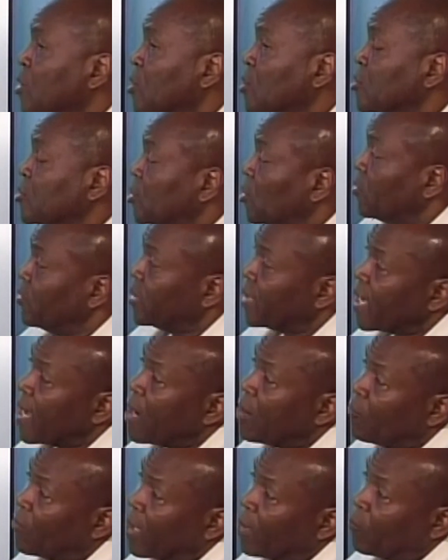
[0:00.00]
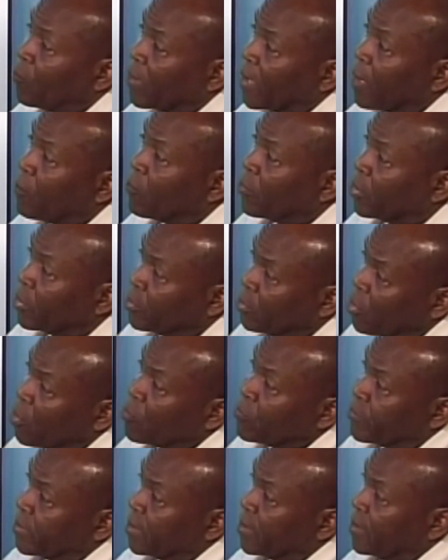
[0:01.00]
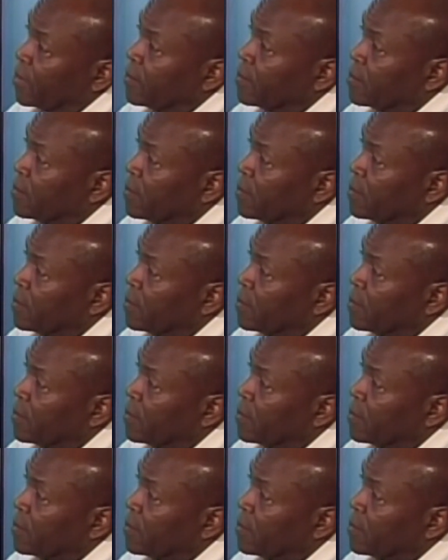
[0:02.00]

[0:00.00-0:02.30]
So now what I want to know then